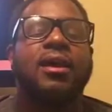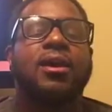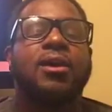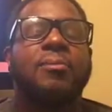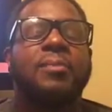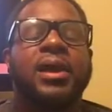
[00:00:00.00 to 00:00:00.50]

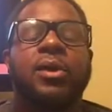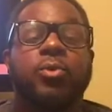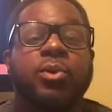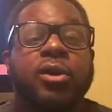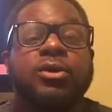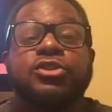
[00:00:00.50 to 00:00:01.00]
Oh man,
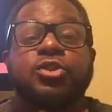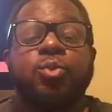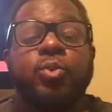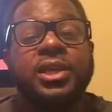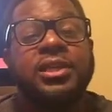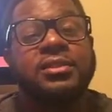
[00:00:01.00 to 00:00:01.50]
we are to
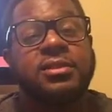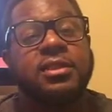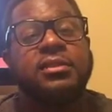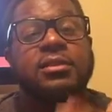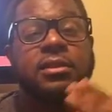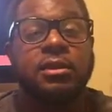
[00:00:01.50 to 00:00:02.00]
week
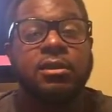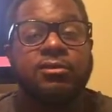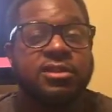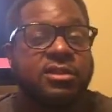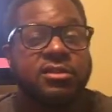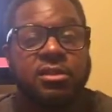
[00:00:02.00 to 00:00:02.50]
6, League
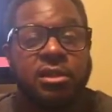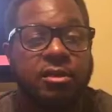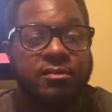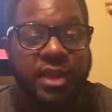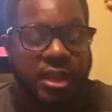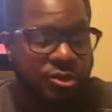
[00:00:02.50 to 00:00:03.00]
of
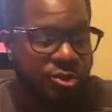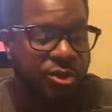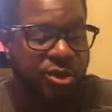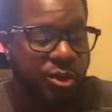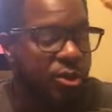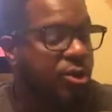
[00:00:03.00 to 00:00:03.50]

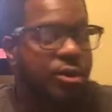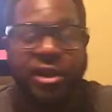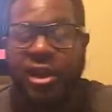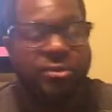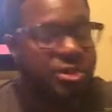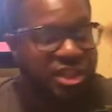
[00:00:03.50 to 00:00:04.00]

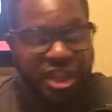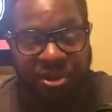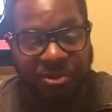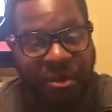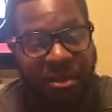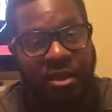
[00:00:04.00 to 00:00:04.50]
Extraordinary
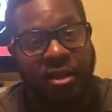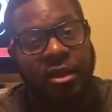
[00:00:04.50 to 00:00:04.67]
Gentlemen.